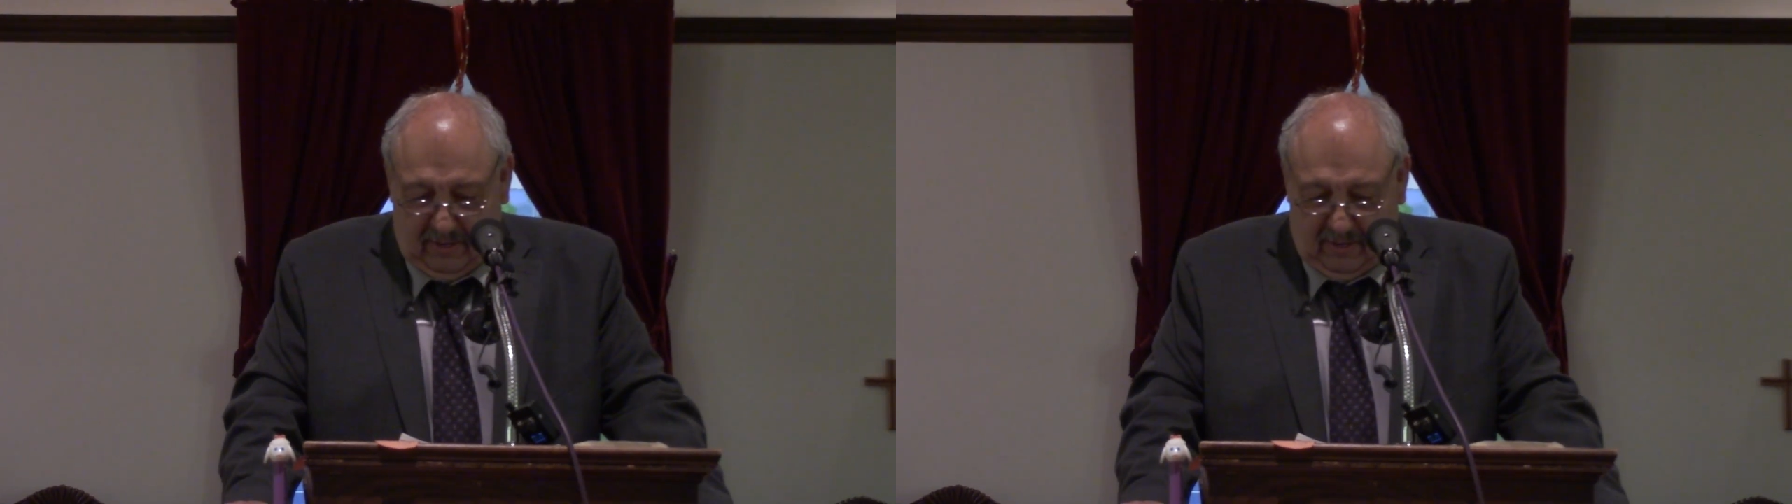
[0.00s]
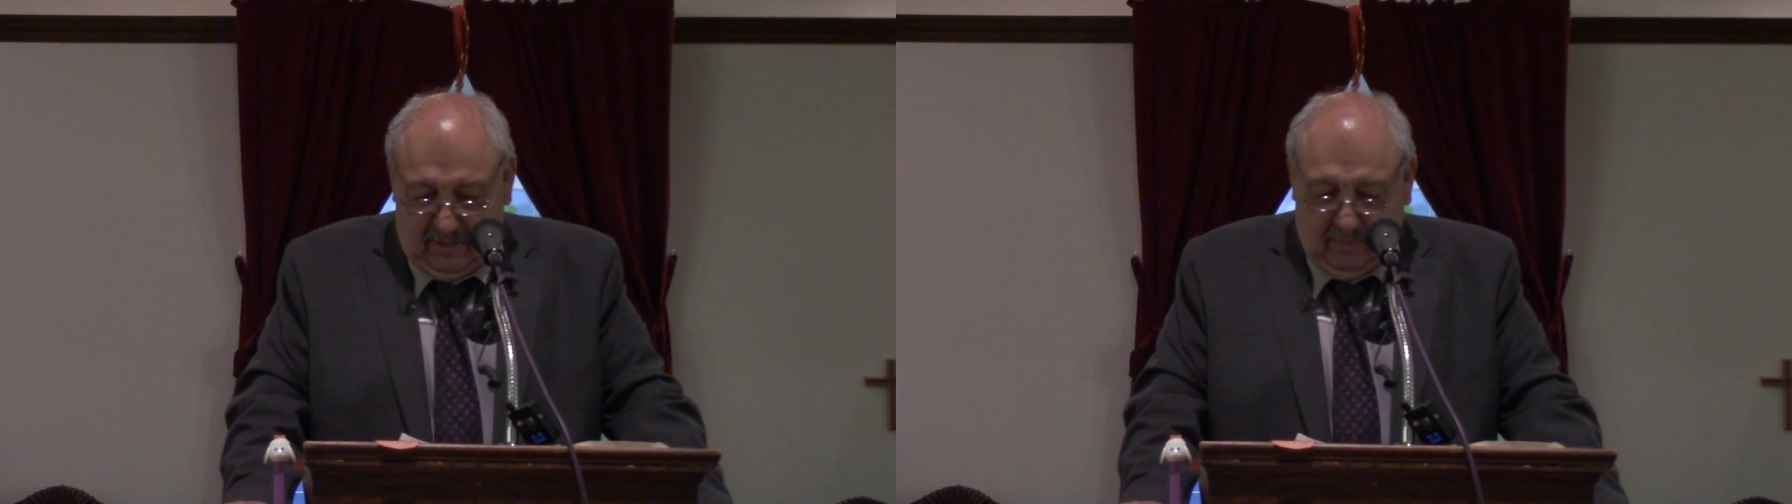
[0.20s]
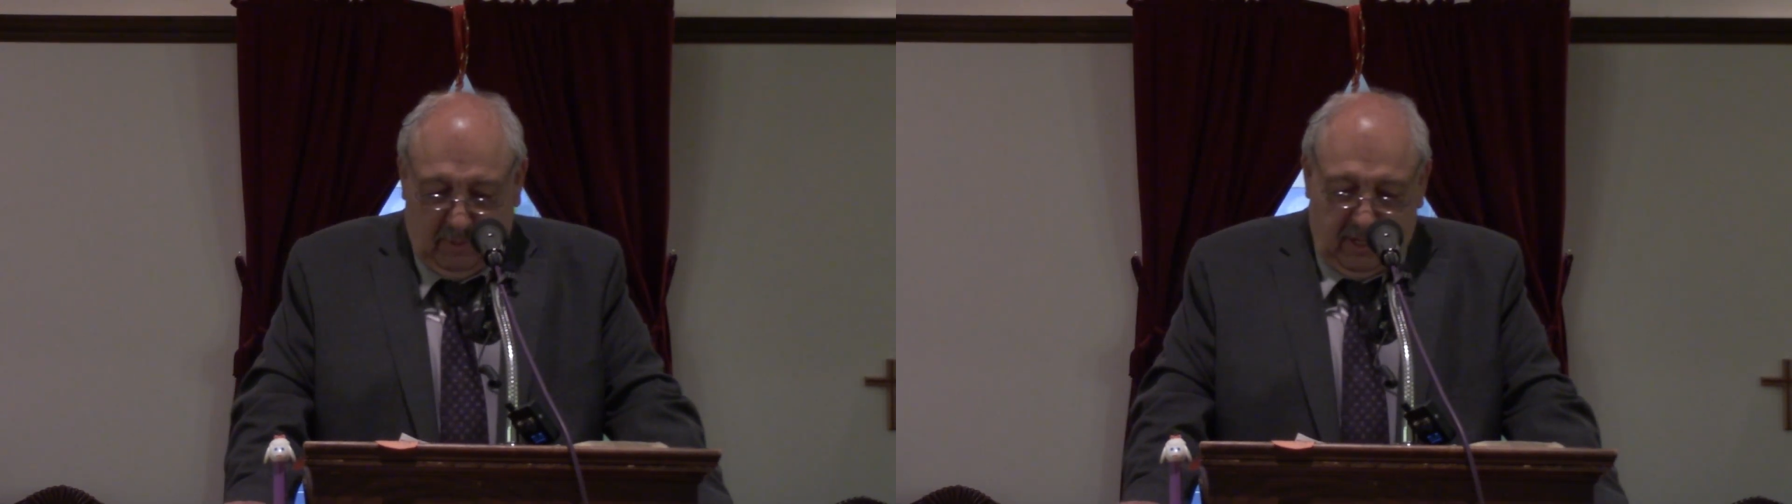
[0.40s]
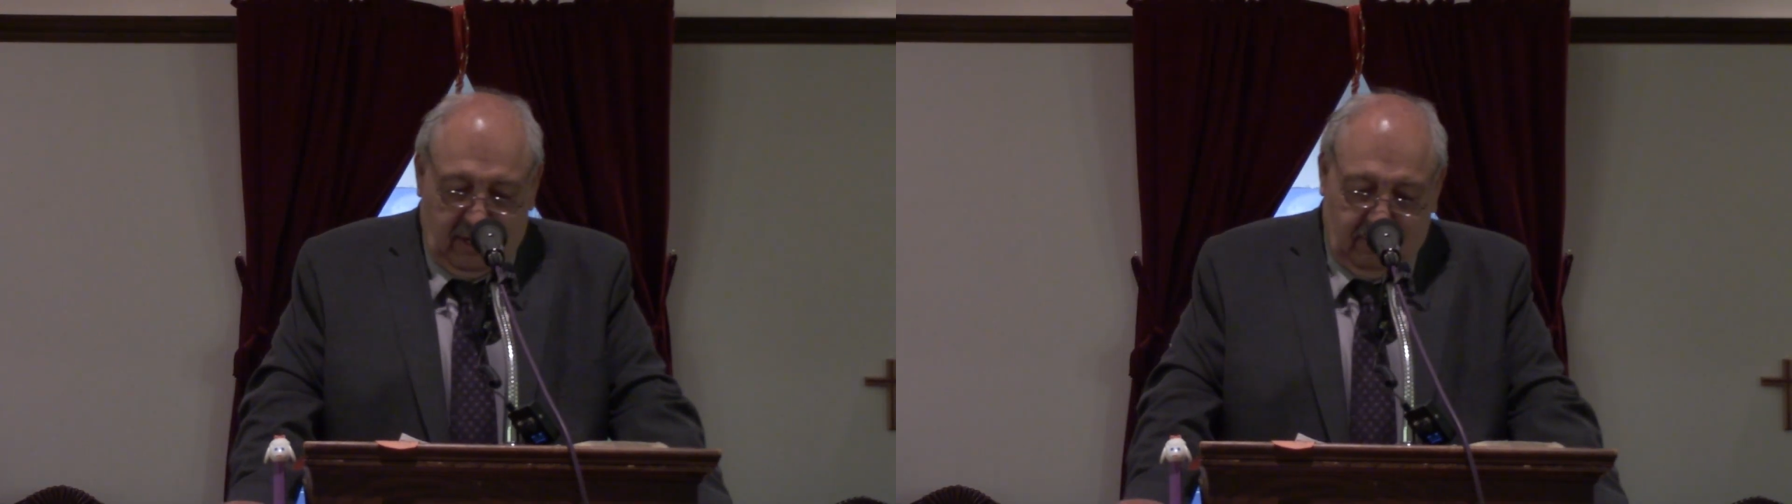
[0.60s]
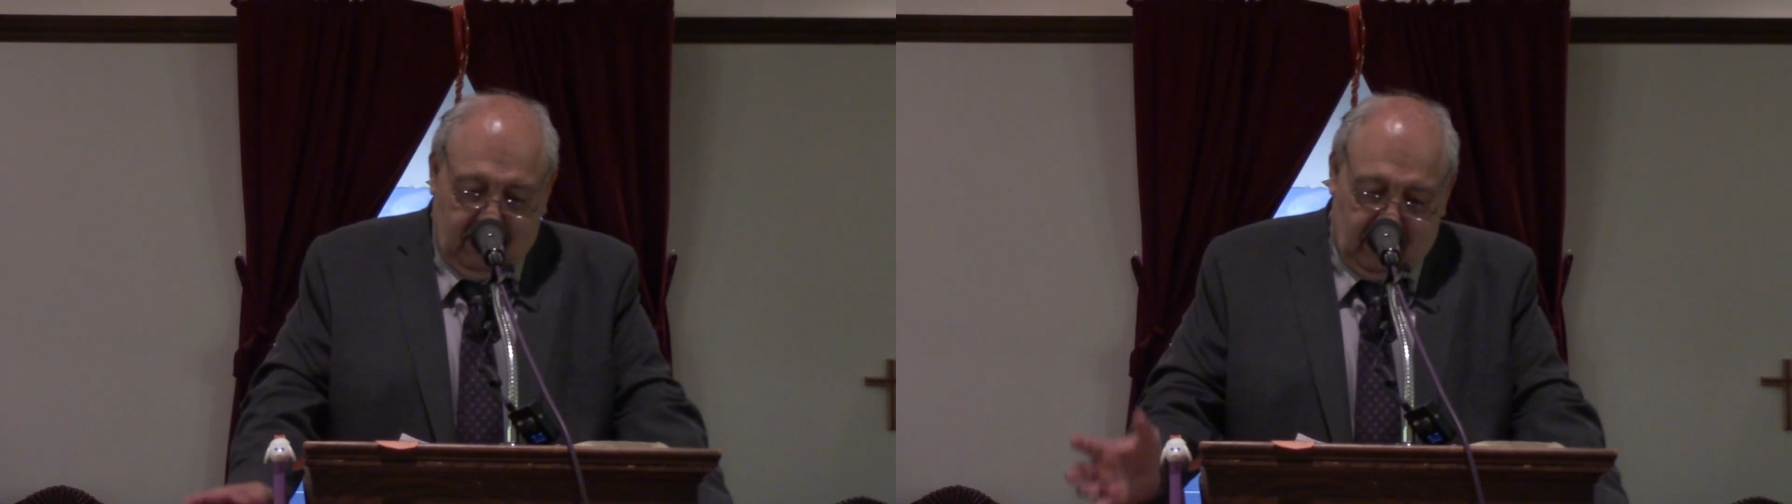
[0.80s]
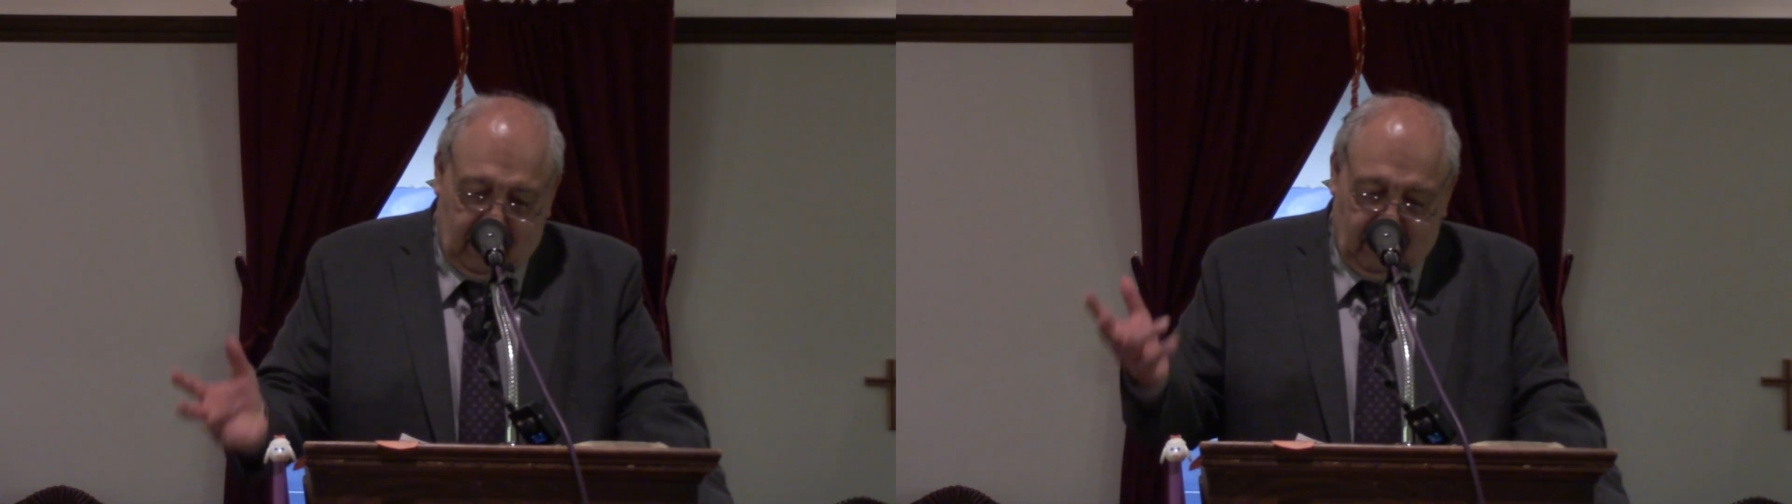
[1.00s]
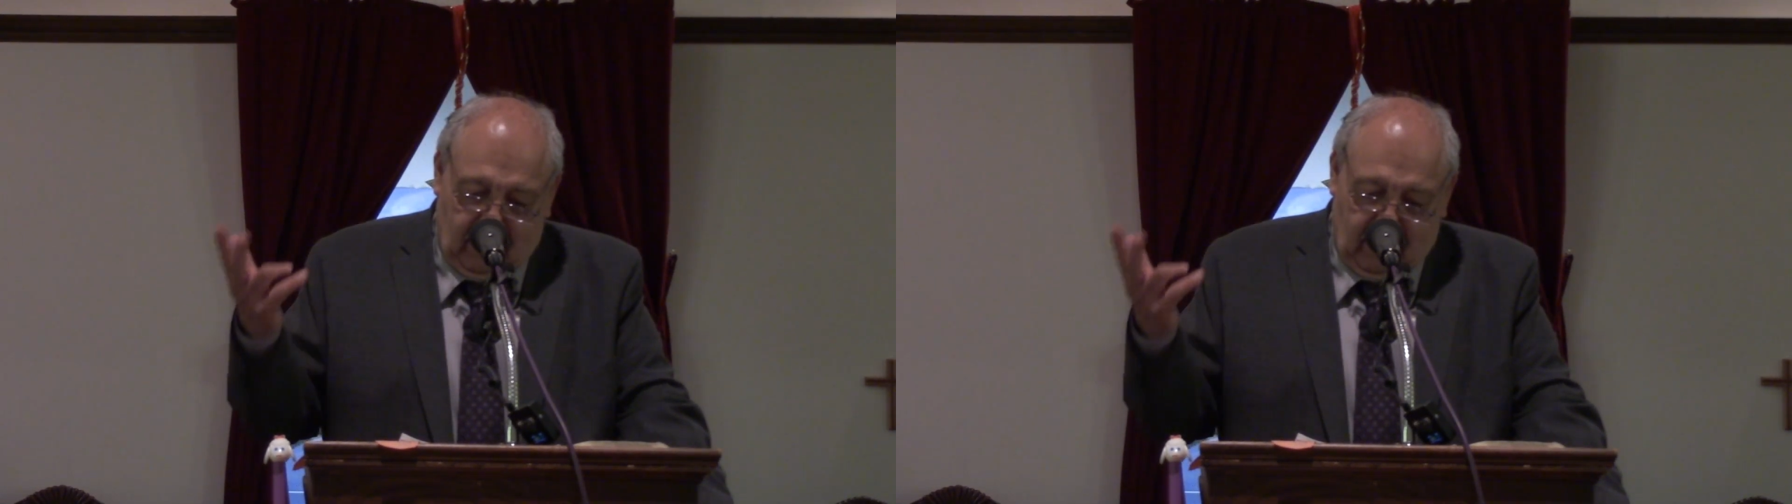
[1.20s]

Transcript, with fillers: It's made up of, of,